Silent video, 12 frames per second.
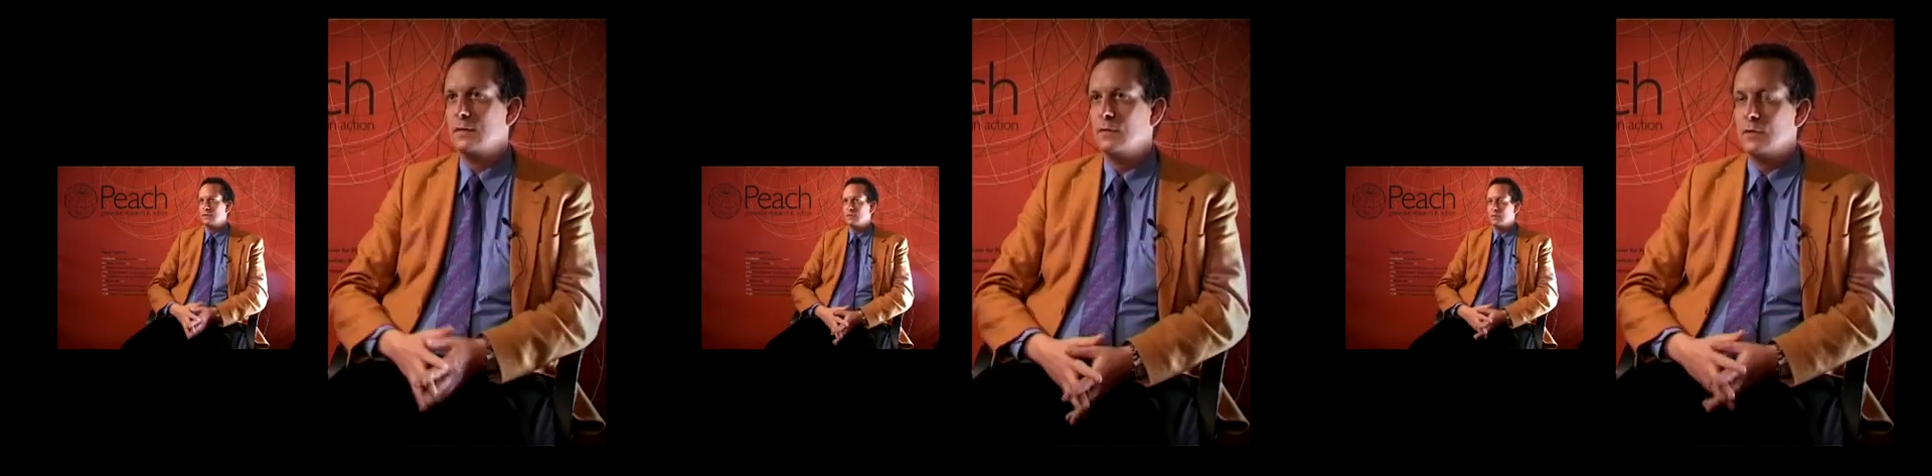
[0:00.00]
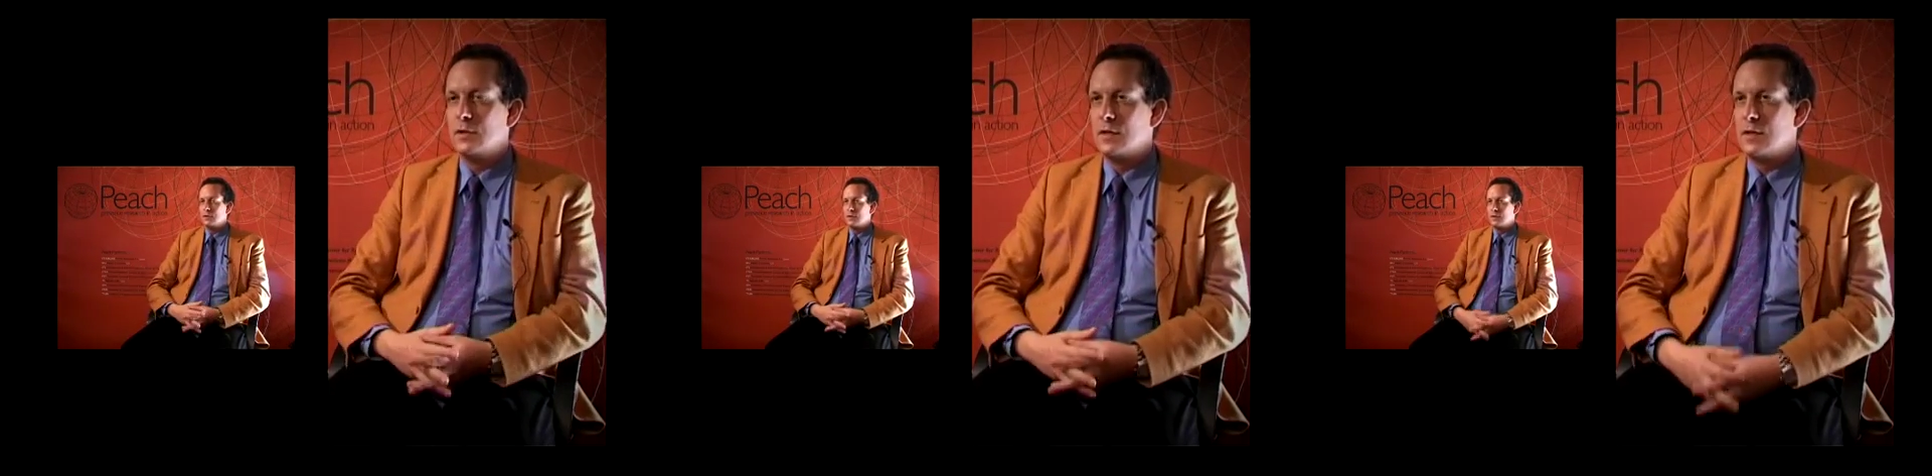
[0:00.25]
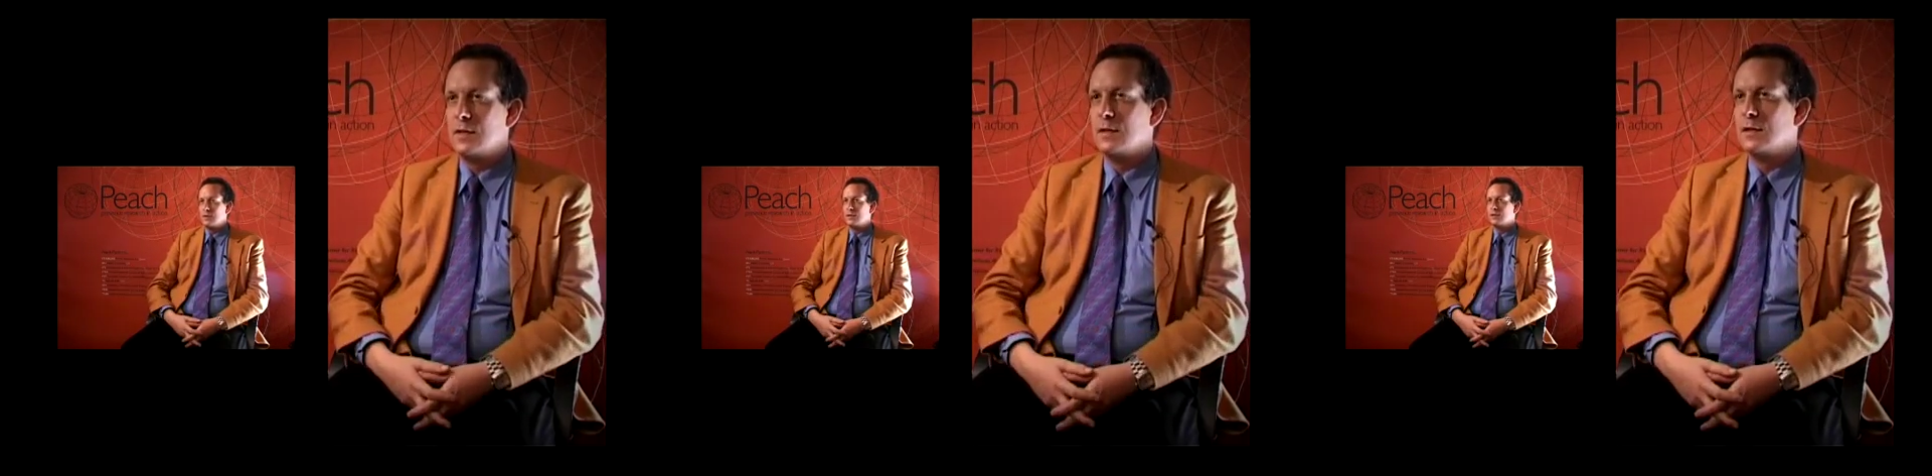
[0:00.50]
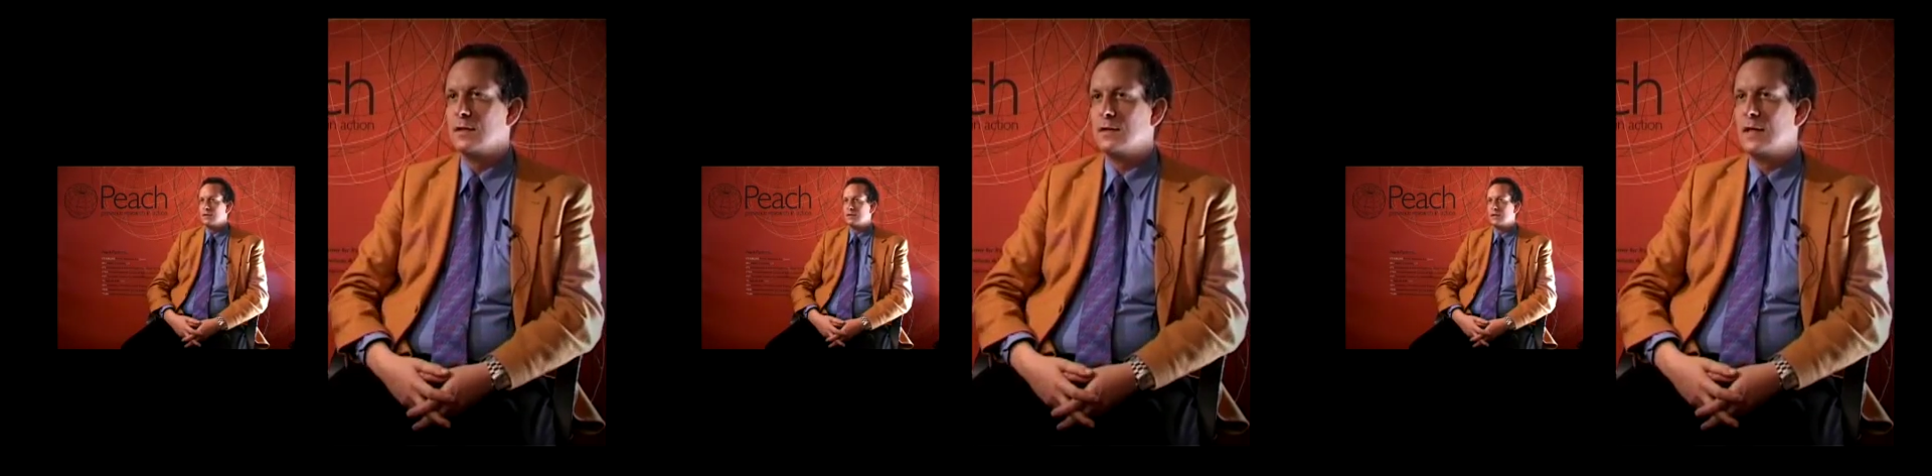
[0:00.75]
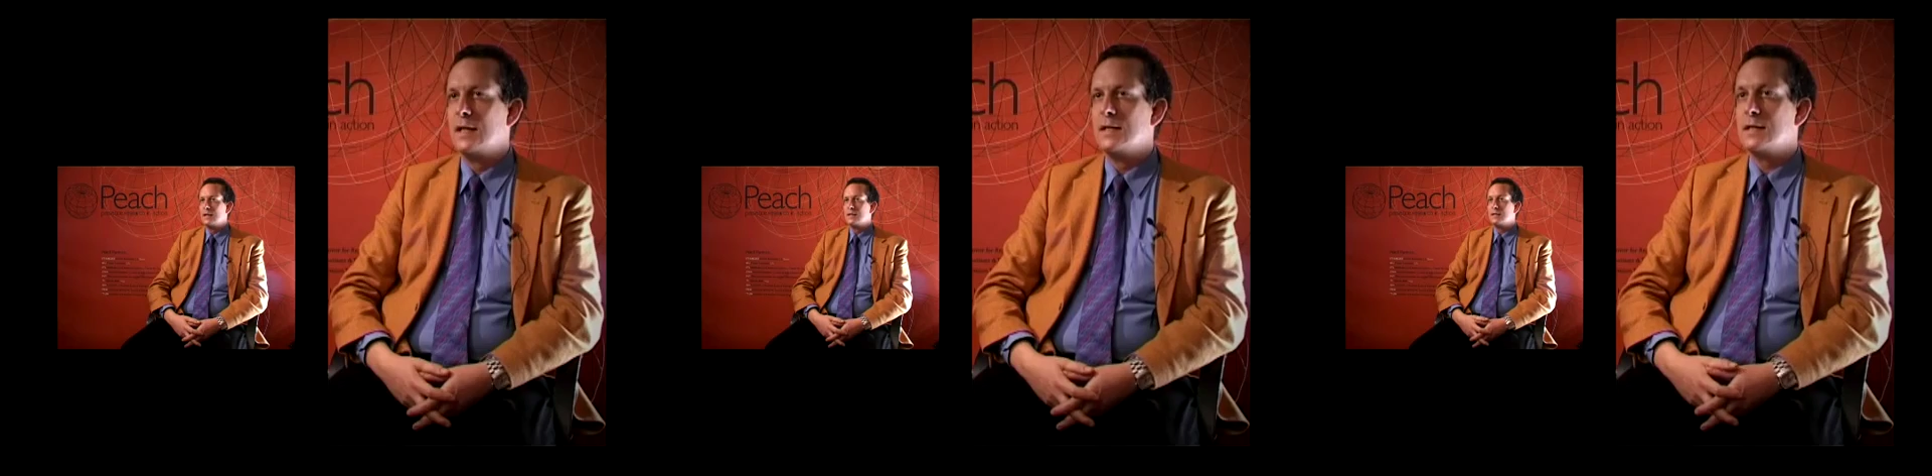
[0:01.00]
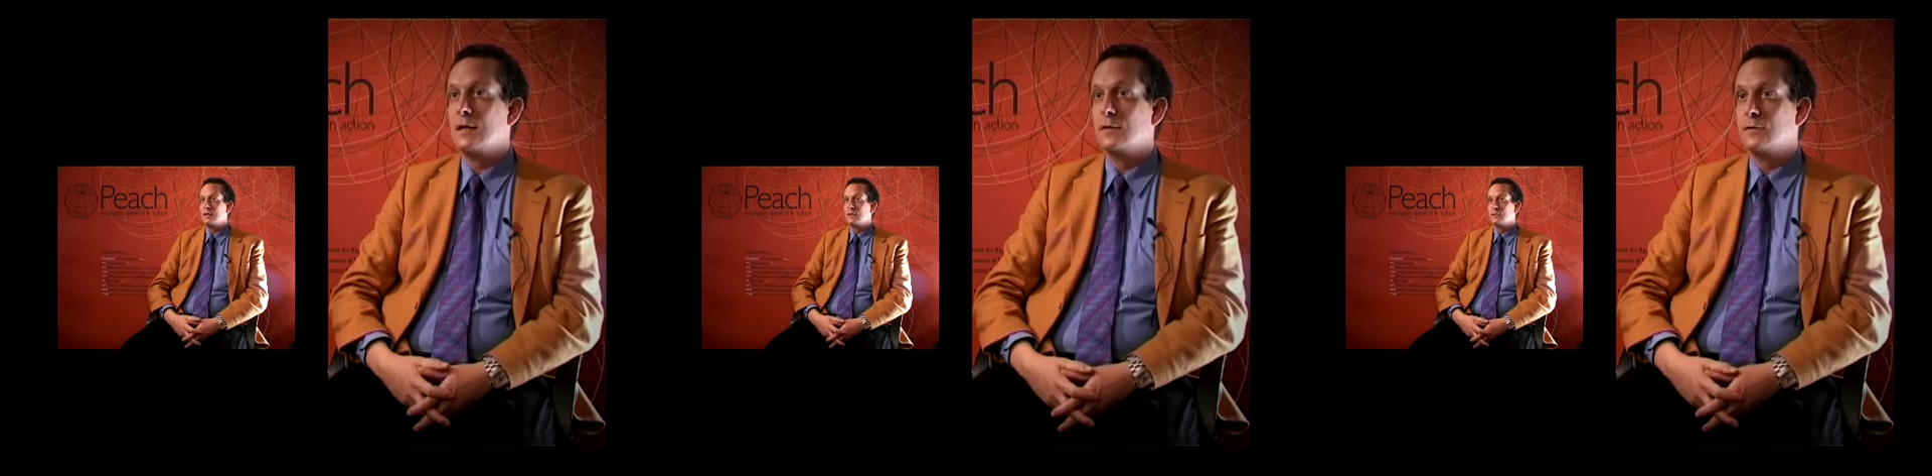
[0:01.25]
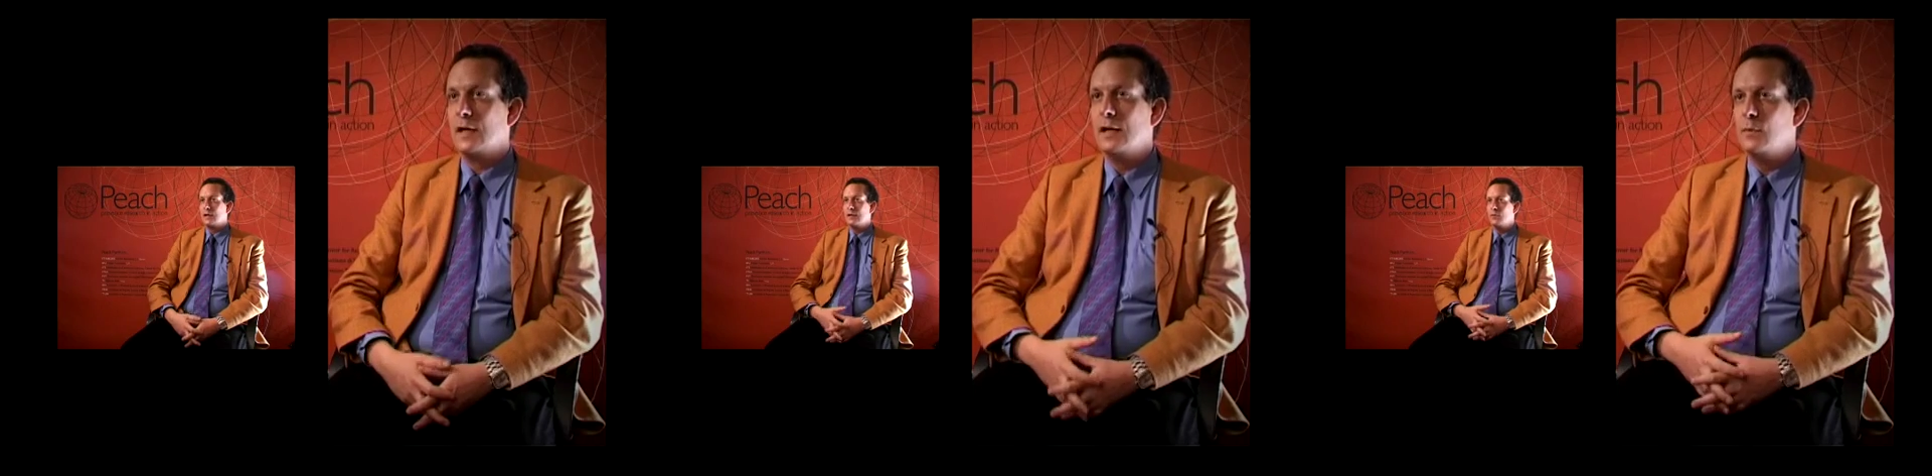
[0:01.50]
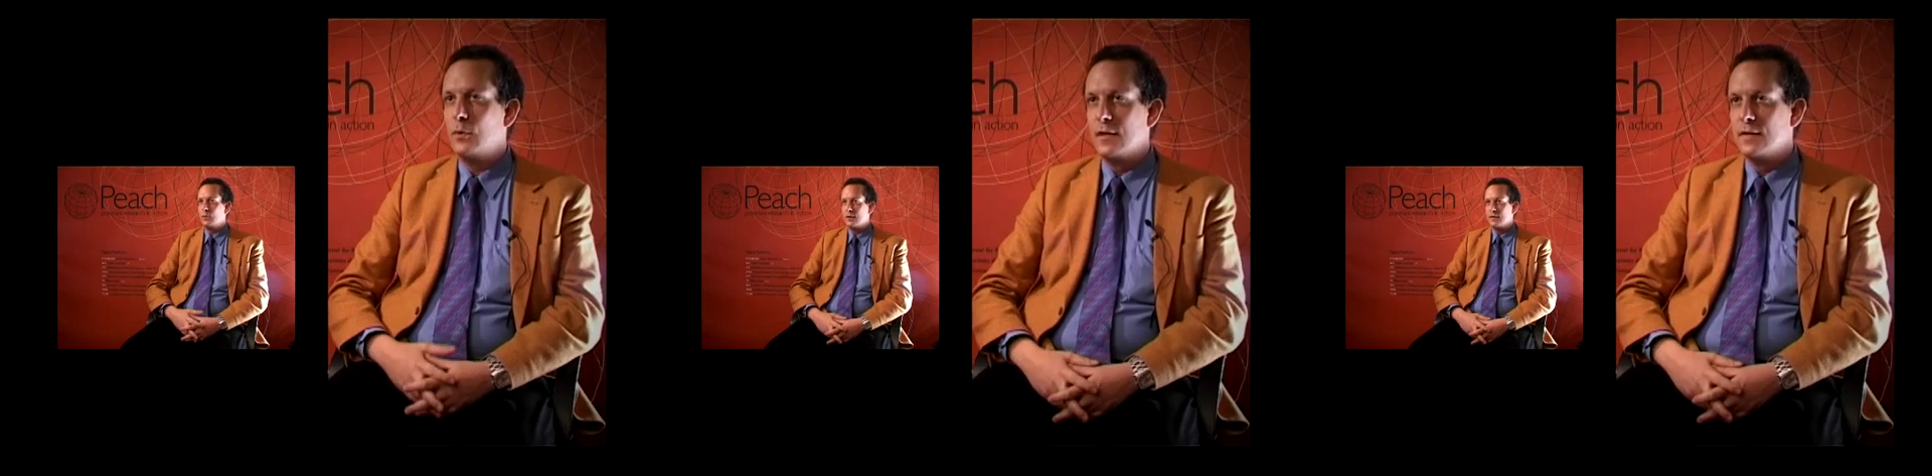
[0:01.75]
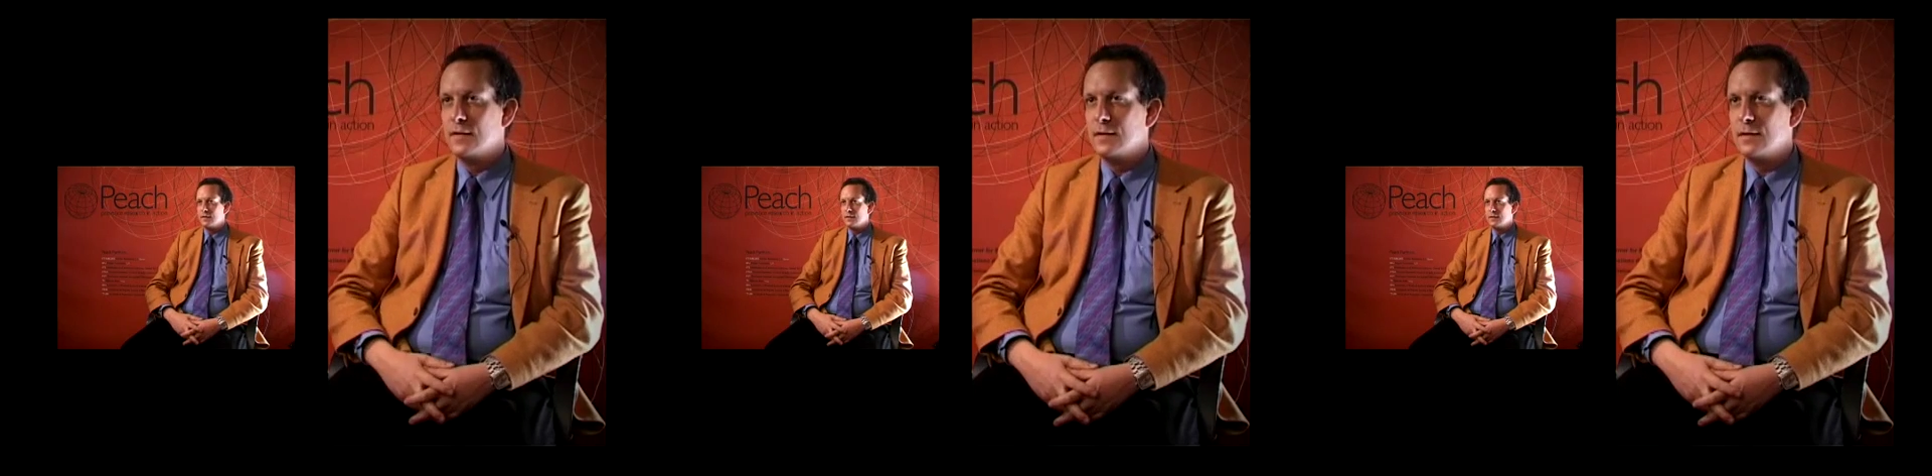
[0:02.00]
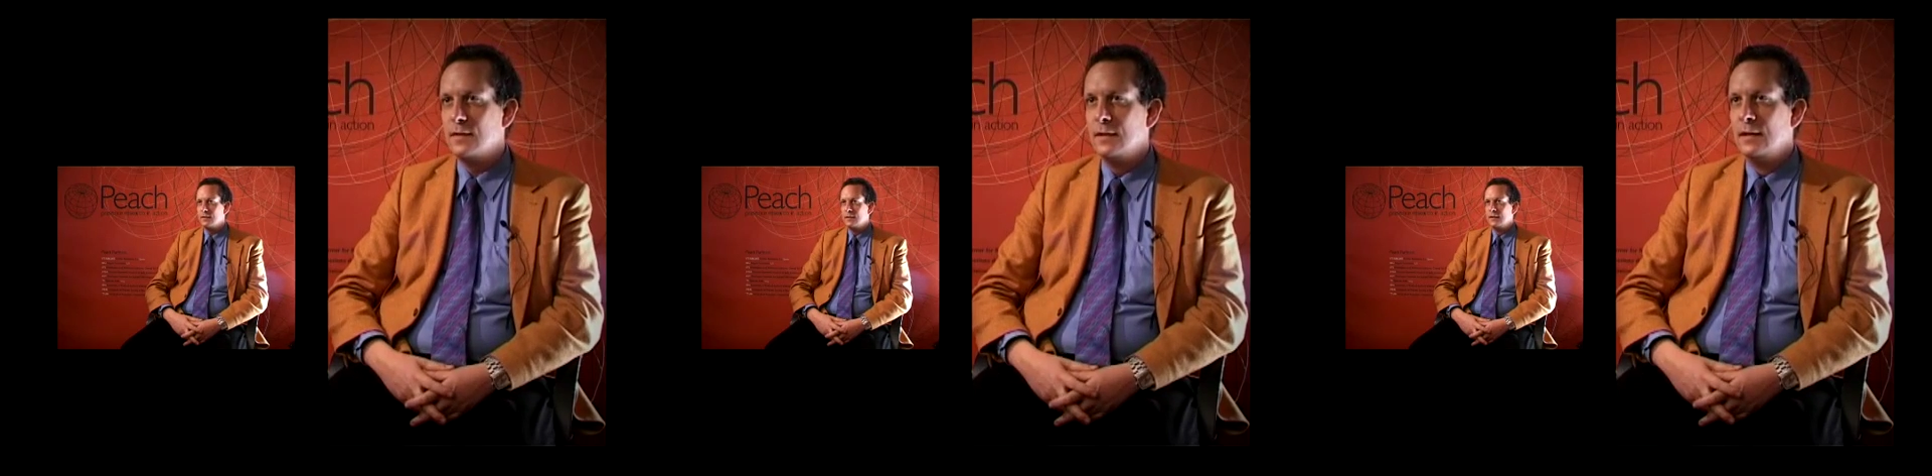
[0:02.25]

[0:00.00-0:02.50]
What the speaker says: which is the sense of telepresence.